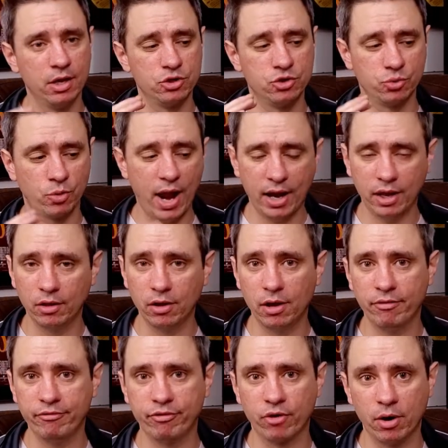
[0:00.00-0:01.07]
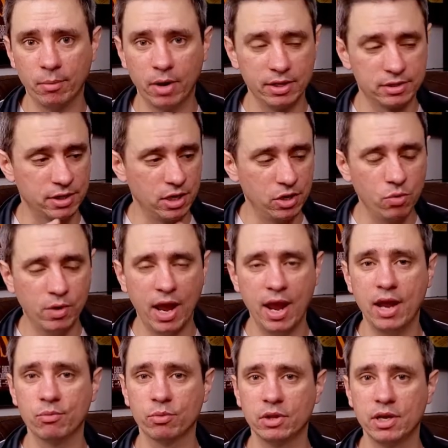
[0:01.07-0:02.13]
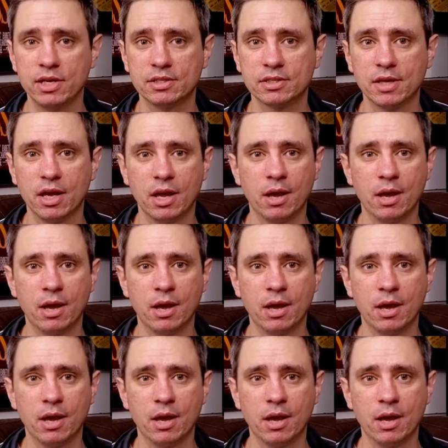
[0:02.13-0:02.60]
Dracula, it's a UK release